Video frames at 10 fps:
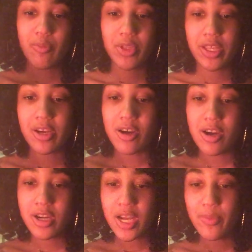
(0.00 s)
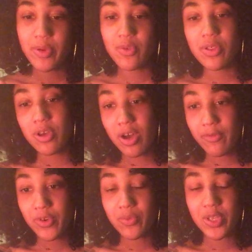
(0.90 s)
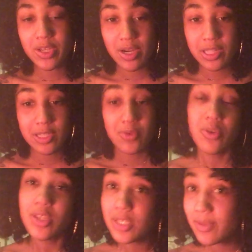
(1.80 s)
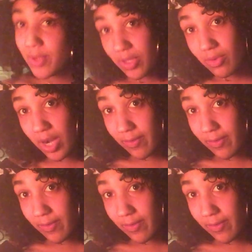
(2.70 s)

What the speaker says: But they are coming with the offer regardless. Or this could be you